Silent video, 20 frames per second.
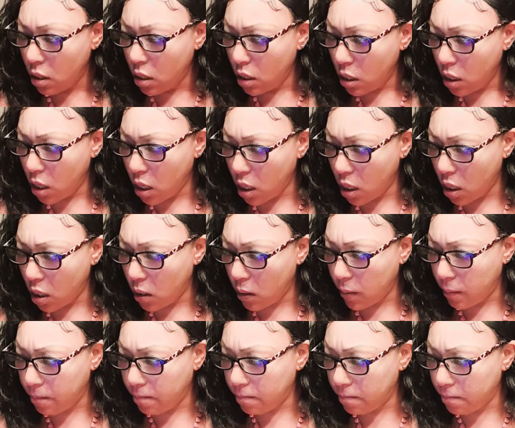
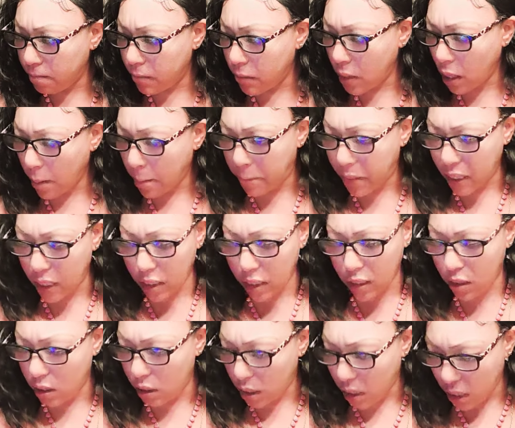Um,
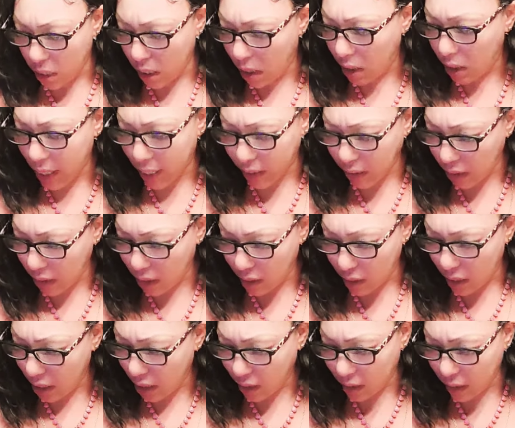but neglected
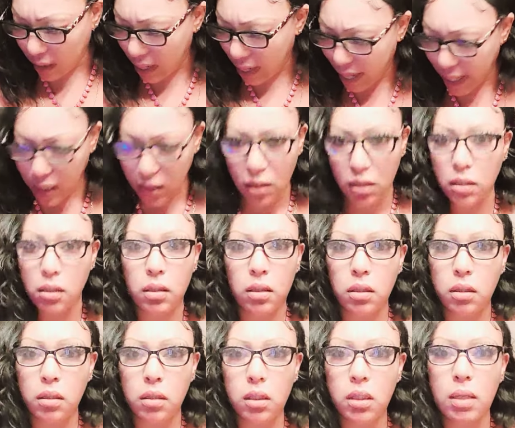nonetheless.
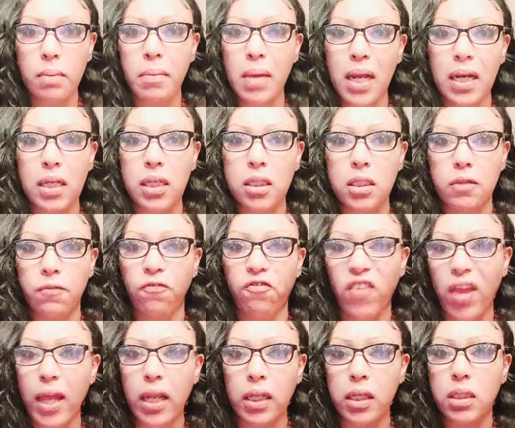Somebody is
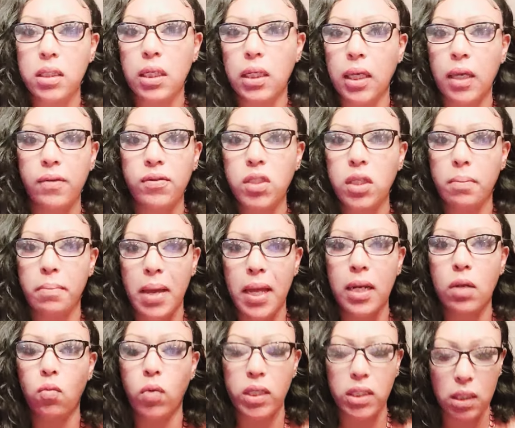failing to give somebody
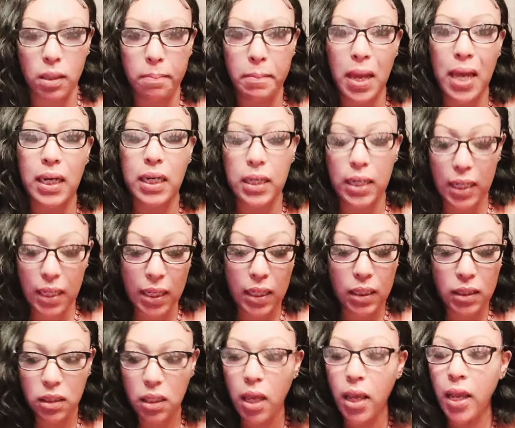what somebody
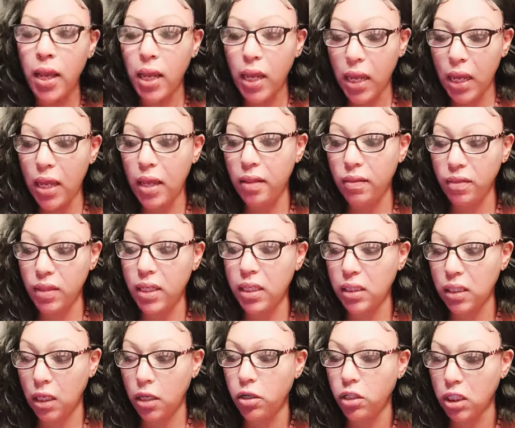needs in
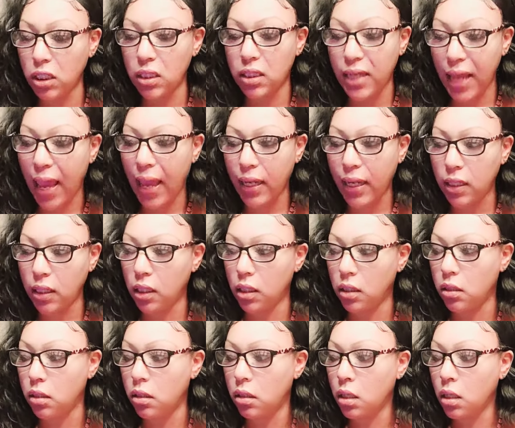this here stagnant